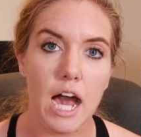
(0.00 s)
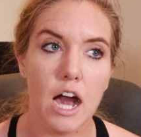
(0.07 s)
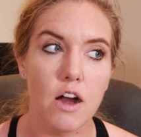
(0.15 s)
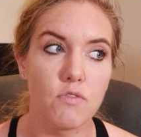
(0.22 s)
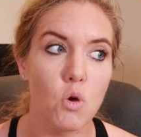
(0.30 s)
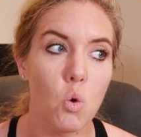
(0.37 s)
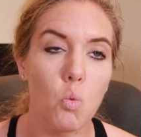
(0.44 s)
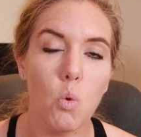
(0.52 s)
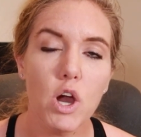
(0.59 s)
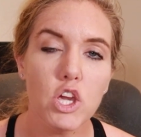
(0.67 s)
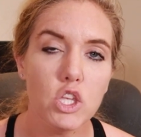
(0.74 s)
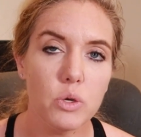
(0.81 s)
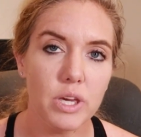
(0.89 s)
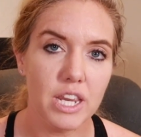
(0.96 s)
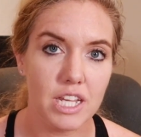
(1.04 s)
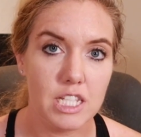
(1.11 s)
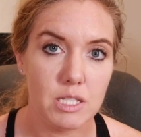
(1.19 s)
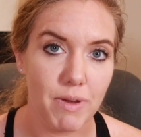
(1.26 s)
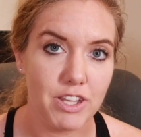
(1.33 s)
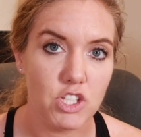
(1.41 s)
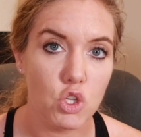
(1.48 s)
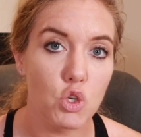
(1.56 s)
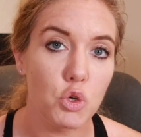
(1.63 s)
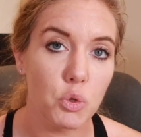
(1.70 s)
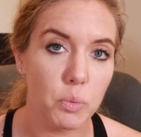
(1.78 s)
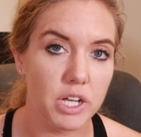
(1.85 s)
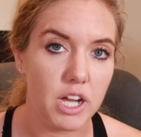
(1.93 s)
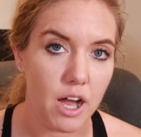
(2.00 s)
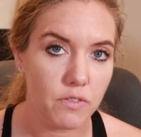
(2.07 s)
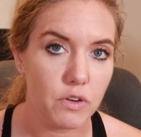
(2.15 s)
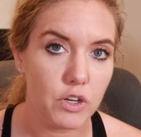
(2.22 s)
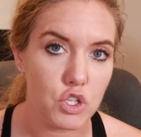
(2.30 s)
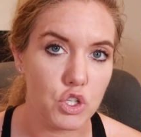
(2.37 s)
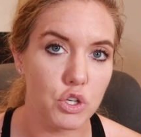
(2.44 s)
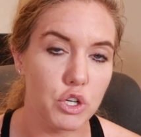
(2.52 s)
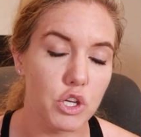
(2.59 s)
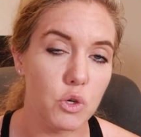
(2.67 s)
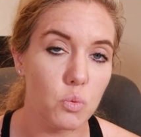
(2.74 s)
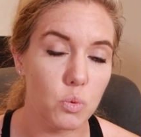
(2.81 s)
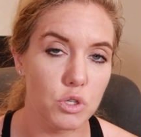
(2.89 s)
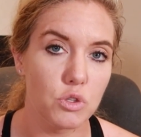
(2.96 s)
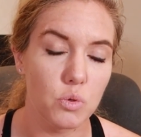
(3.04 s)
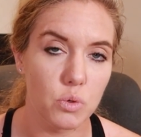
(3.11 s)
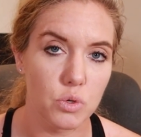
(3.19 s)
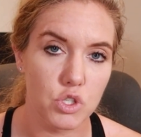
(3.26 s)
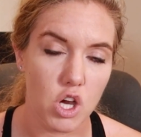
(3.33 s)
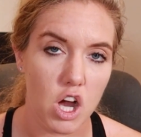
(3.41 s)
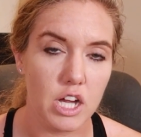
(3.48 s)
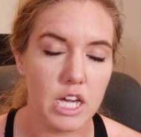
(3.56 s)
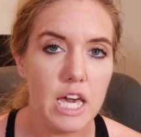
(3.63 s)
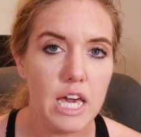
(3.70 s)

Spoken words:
of what you can expect in your recovery journey with your dog.